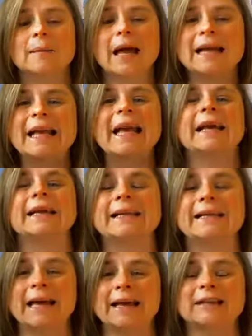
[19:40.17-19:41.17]
I
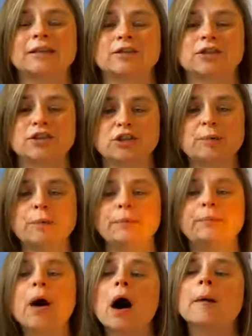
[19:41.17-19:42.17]
can't get their
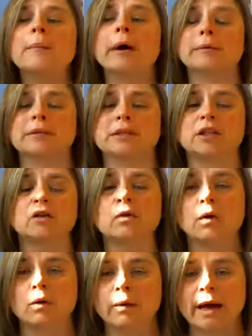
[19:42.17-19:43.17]
stupid pop-ups to go
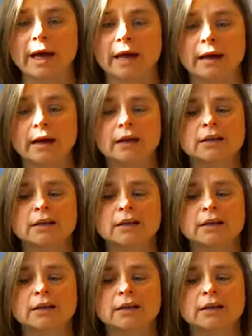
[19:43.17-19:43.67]
away.